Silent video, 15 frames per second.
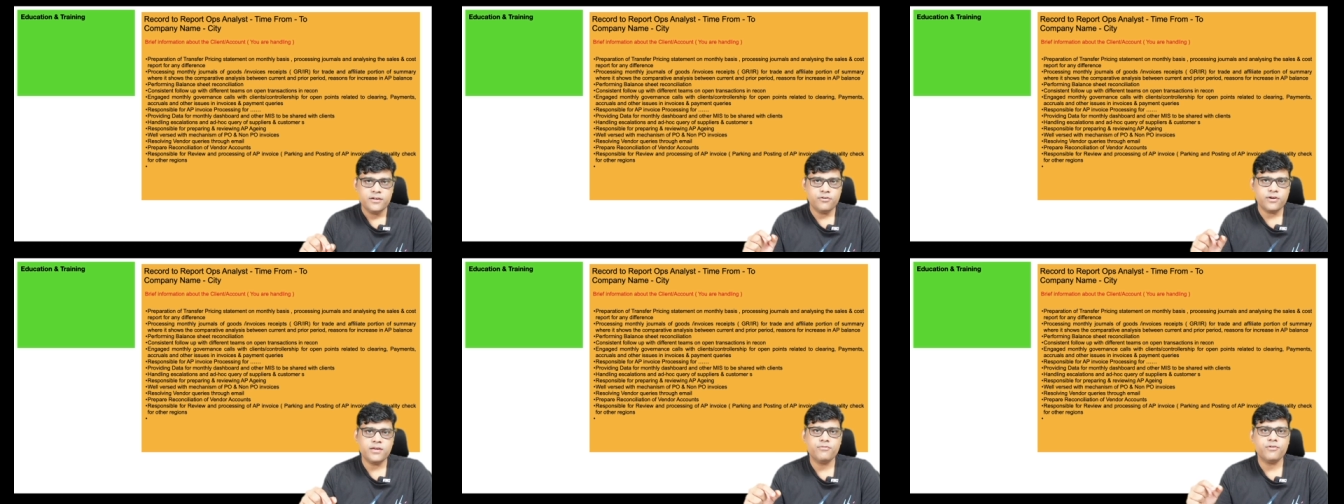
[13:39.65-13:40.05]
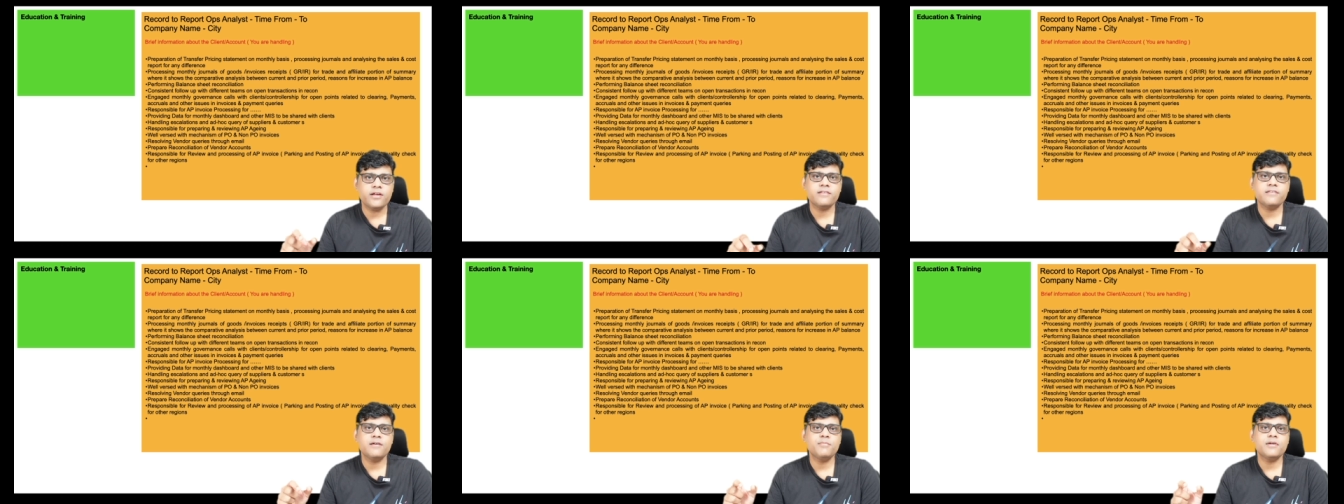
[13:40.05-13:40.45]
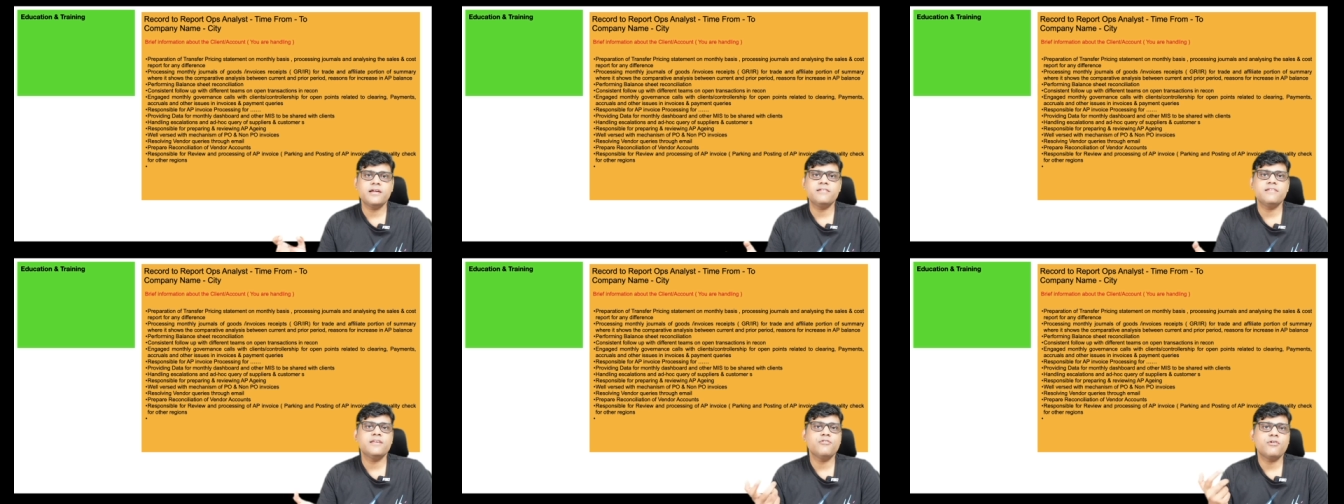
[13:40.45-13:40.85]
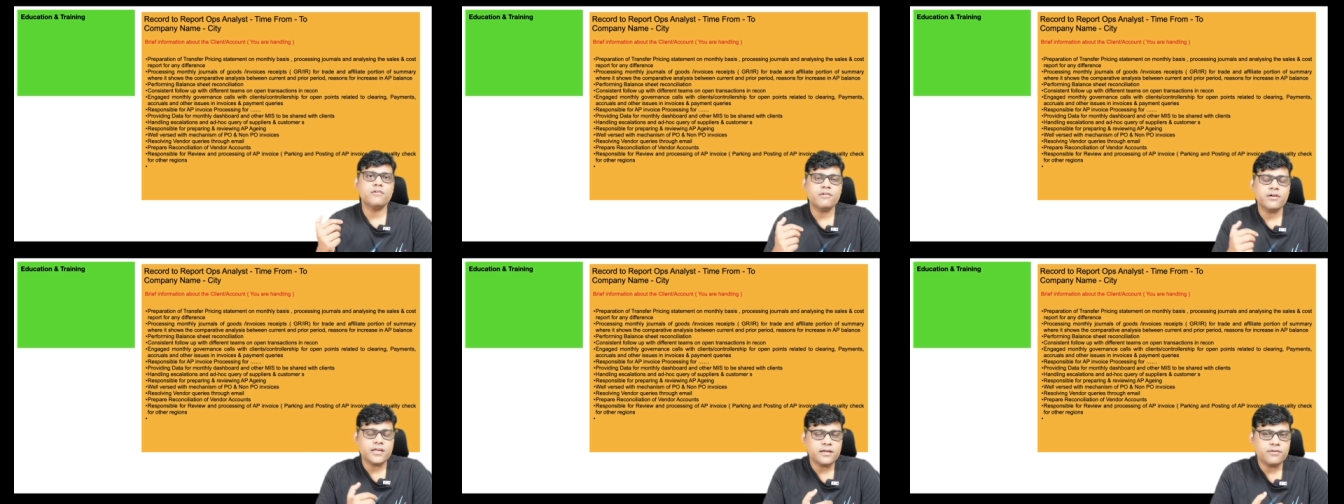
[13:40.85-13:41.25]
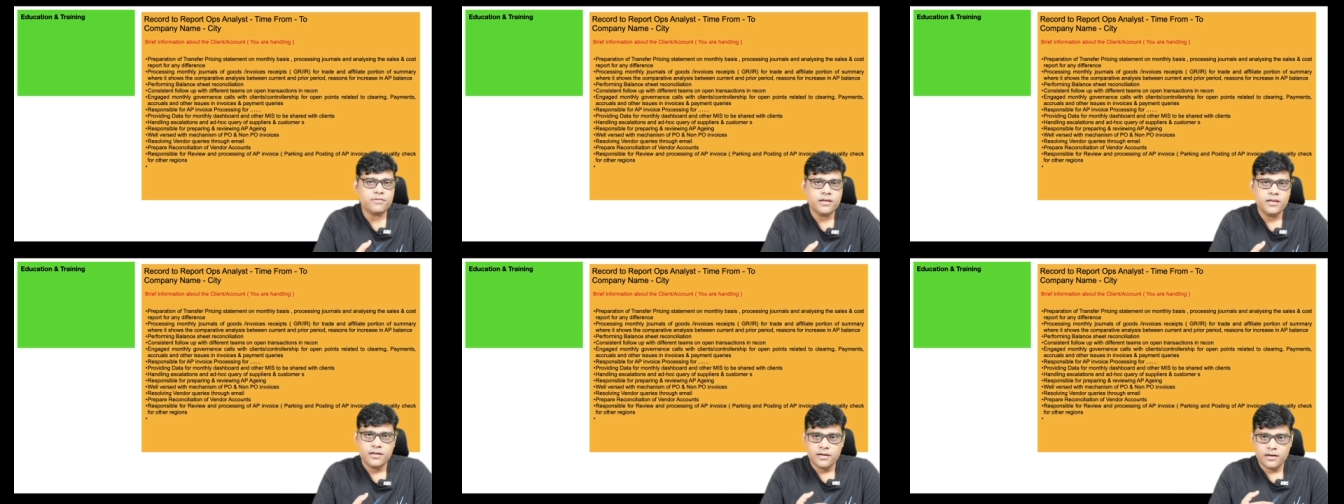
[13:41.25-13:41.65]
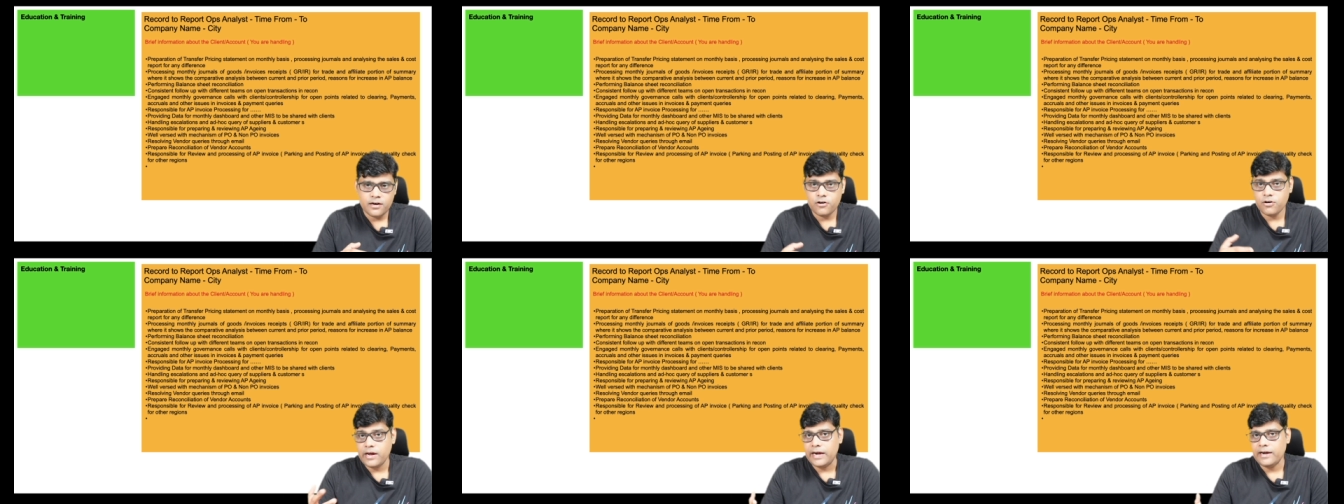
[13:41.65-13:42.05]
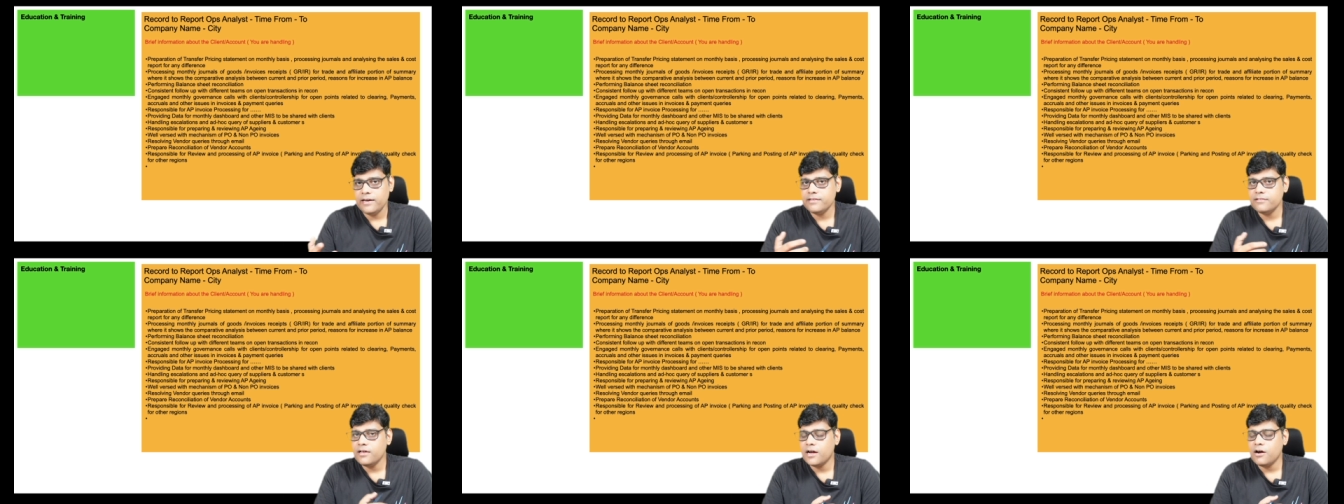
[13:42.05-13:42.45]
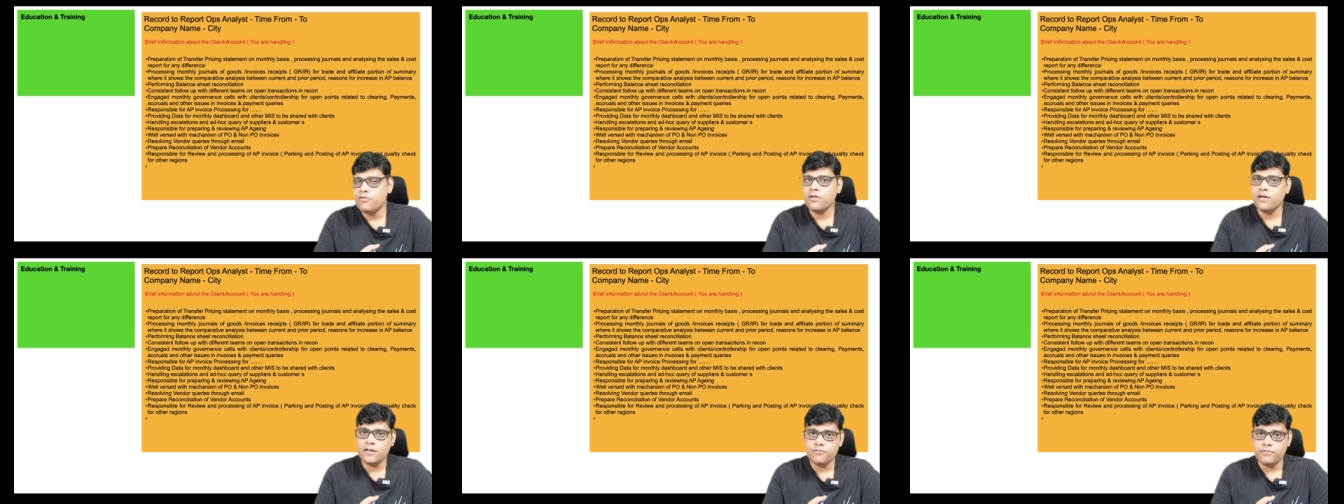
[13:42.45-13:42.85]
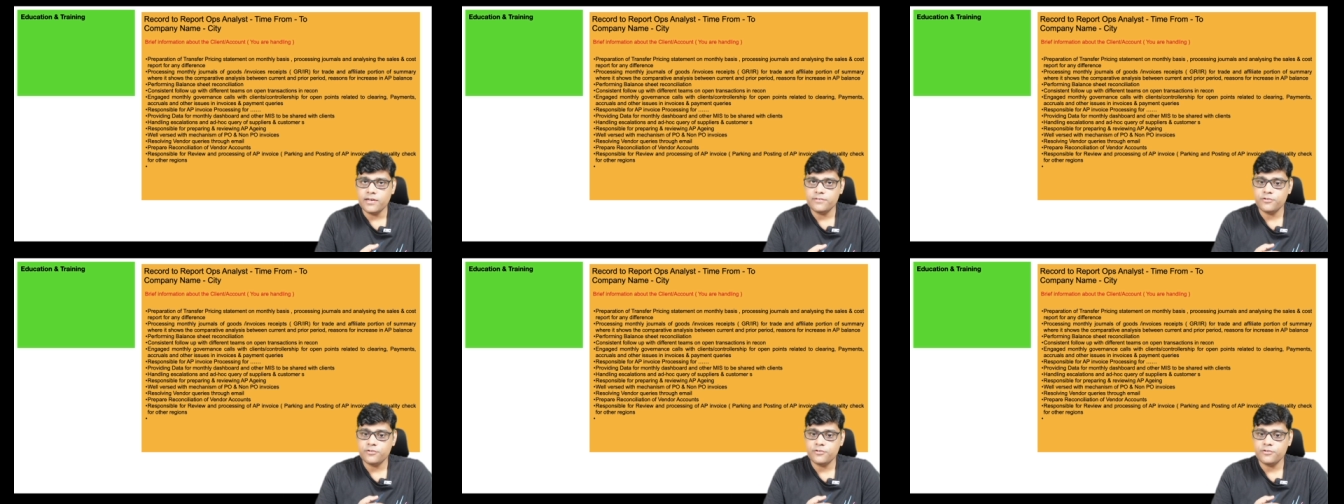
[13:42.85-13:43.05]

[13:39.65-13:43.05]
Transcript: Okay, for example, let's say you are working or handling the account Honeywell.